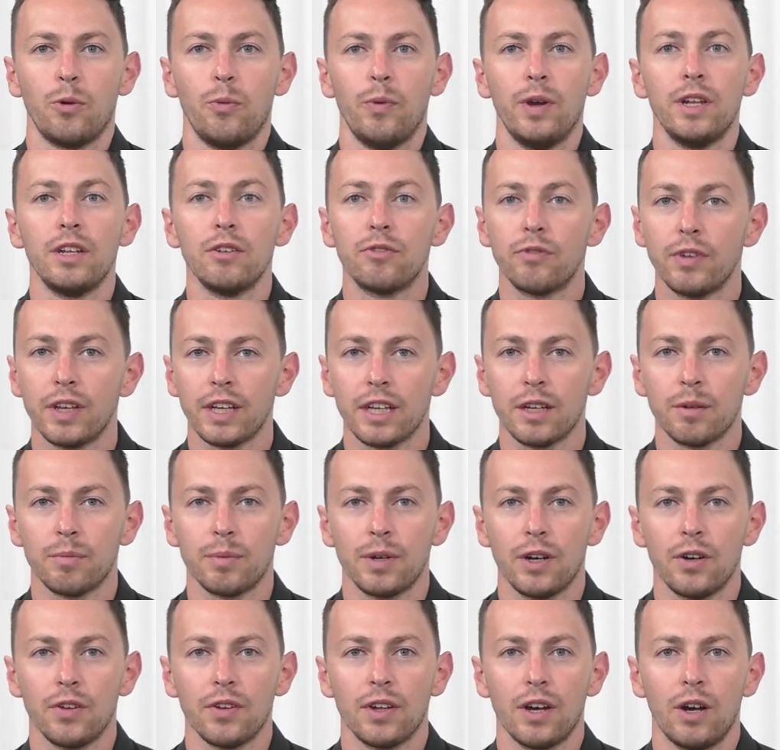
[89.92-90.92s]
When you think
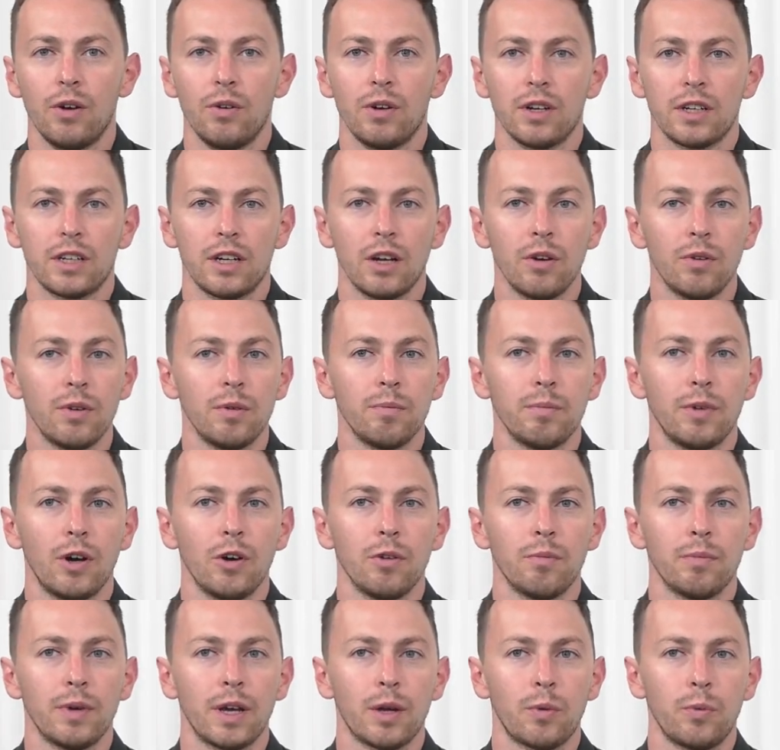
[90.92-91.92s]
about our current
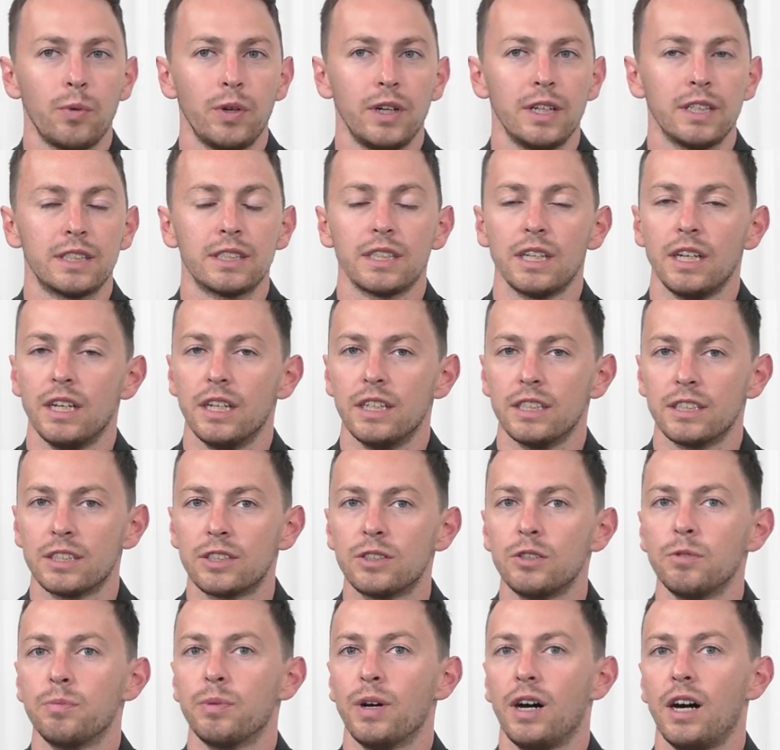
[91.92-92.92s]
mountain bike wheels, it is
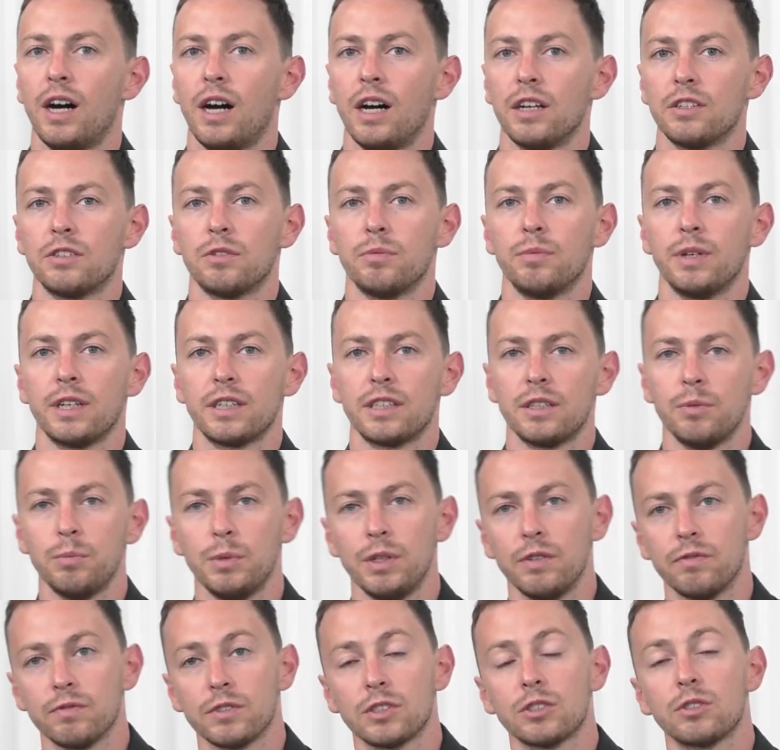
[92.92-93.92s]
super hard to make them
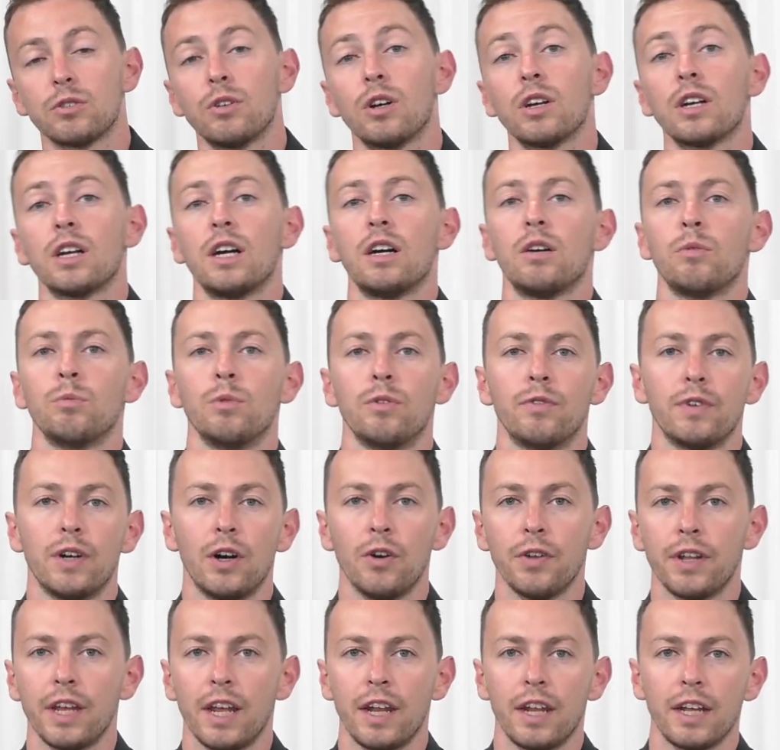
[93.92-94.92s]
even stronger
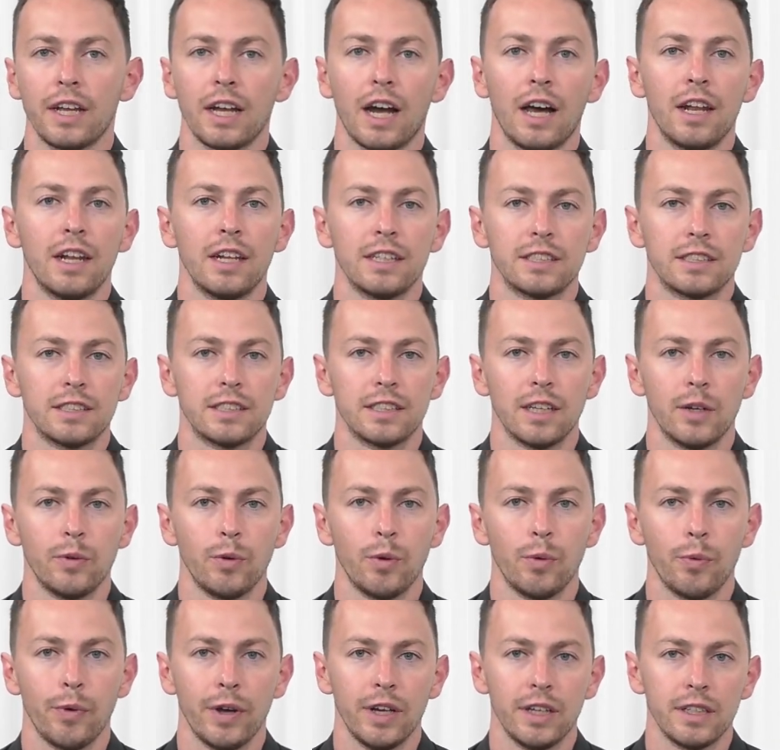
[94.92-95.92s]
without adding
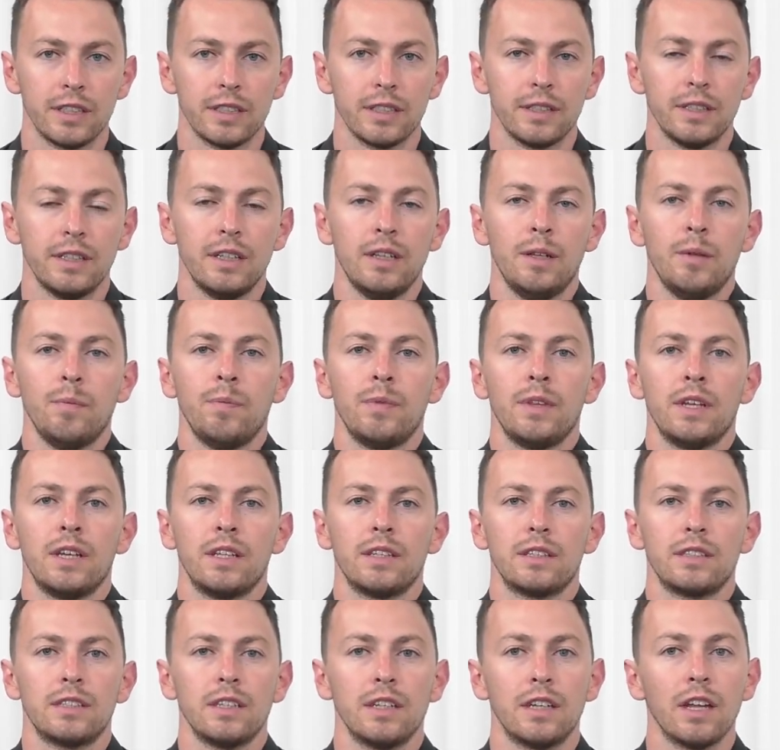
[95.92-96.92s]
unnecessary weight.
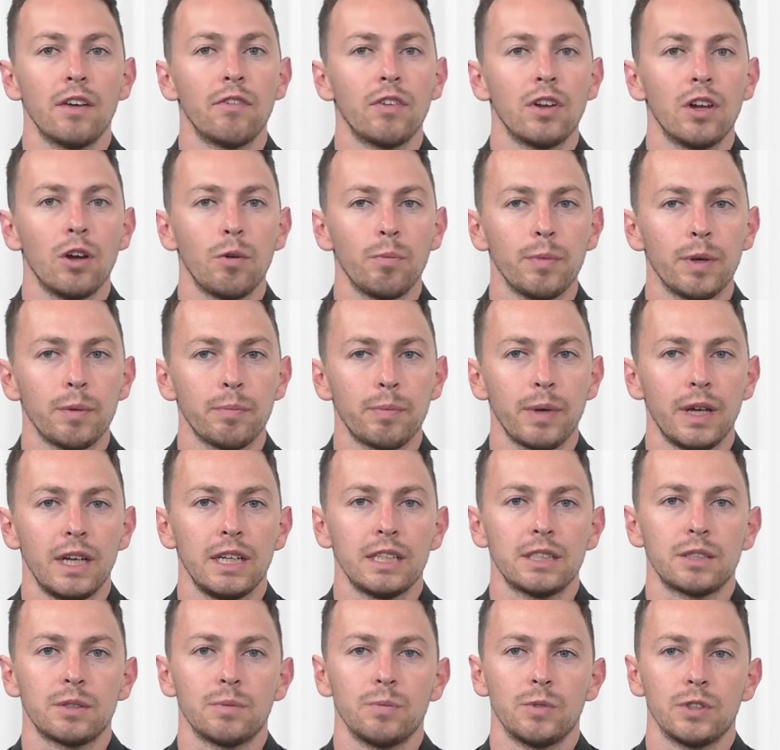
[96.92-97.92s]
The development
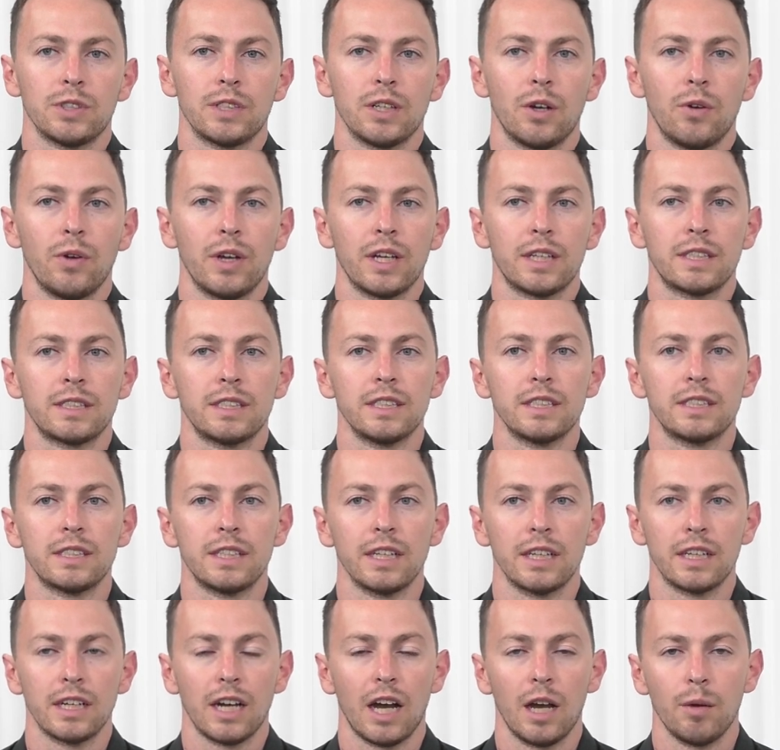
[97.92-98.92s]
base was our
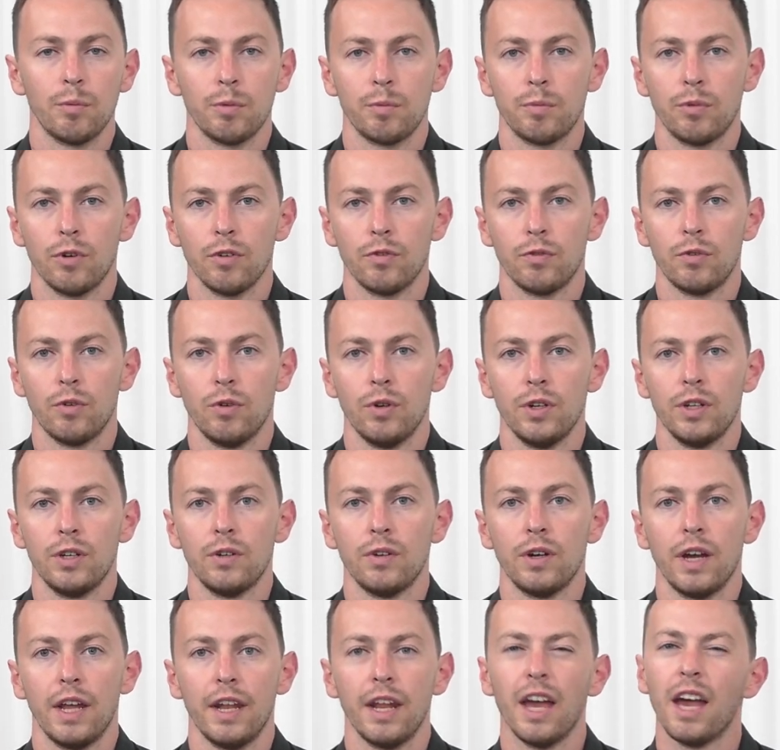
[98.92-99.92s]
existing hybrid portfolio
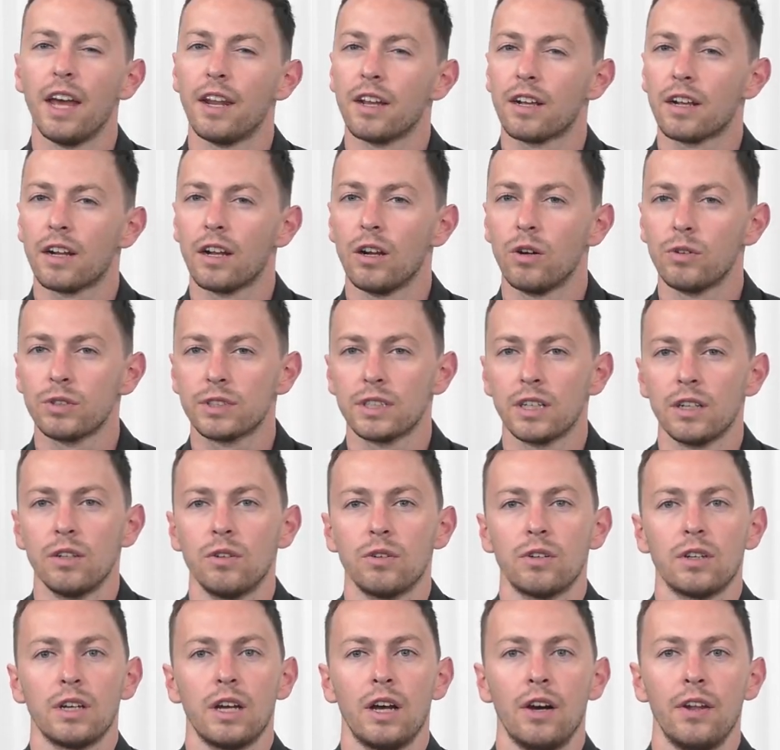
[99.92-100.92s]
and had a closer
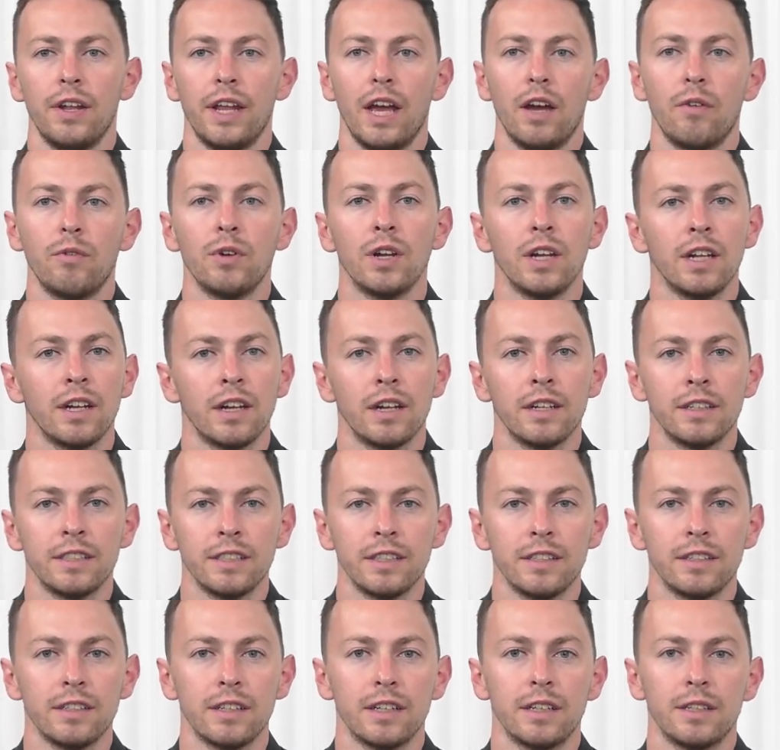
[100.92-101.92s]
look on every little
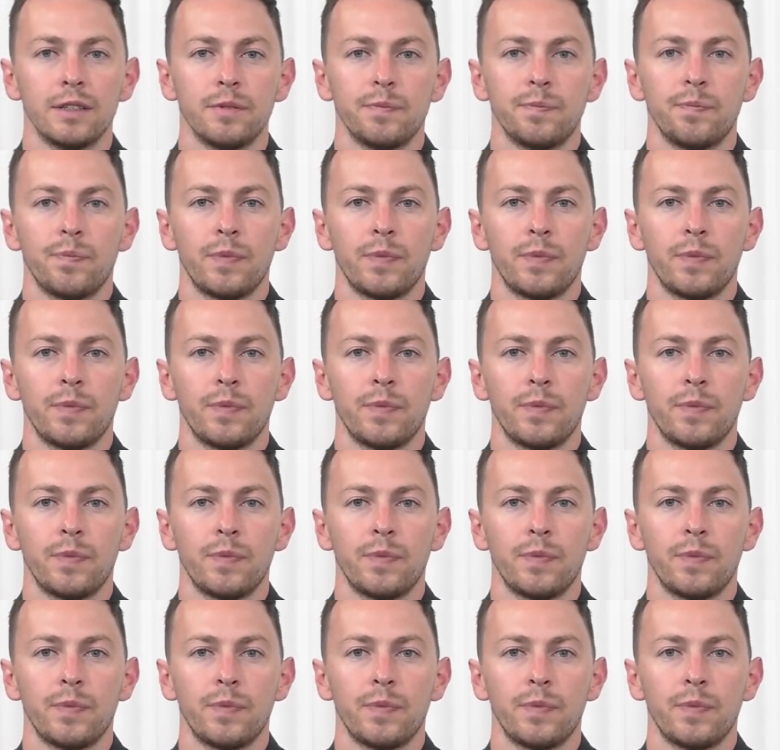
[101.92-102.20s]
detail.